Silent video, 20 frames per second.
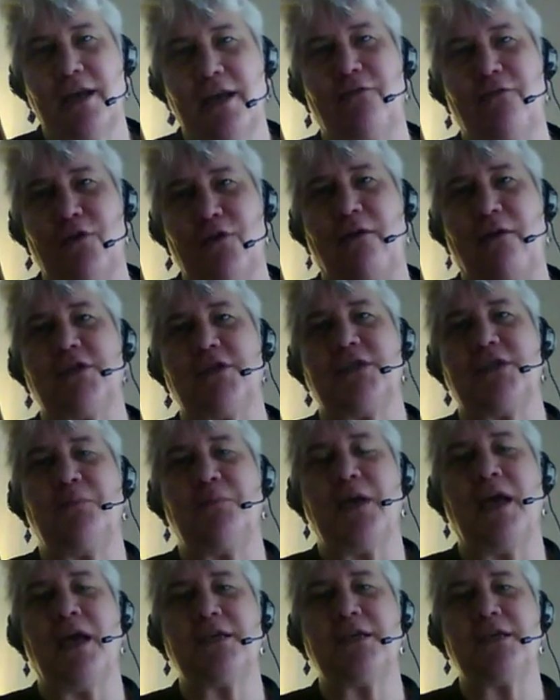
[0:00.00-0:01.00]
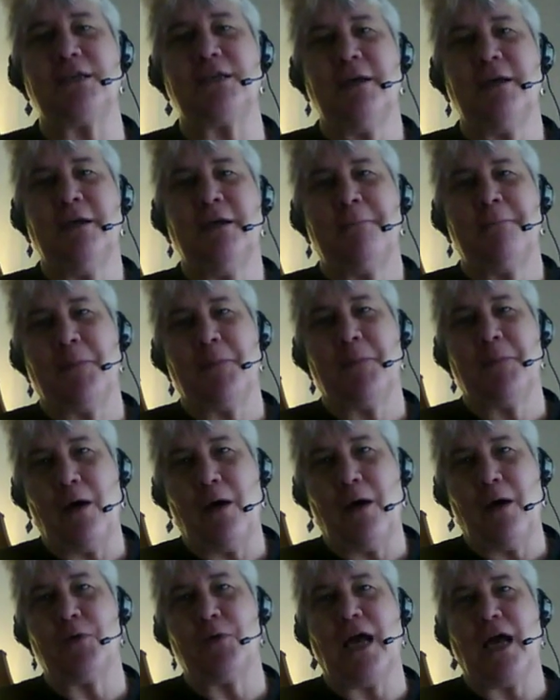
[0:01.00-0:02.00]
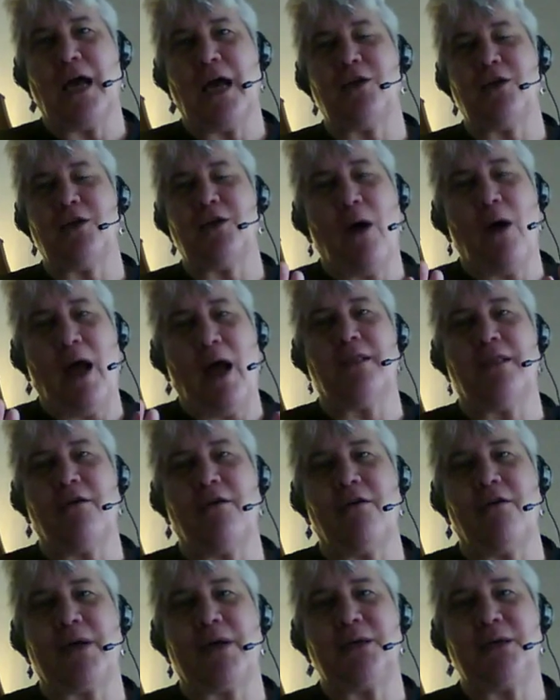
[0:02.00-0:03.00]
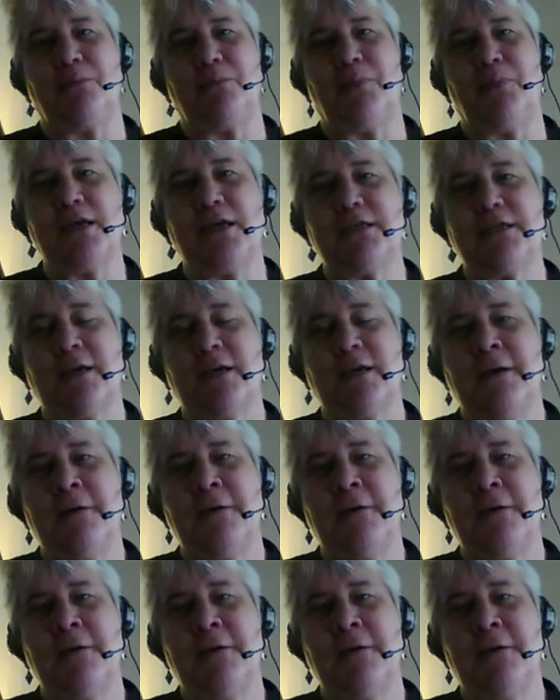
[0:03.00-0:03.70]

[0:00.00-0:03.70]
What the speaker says: If you have a GPS, which I do, I love my GPS,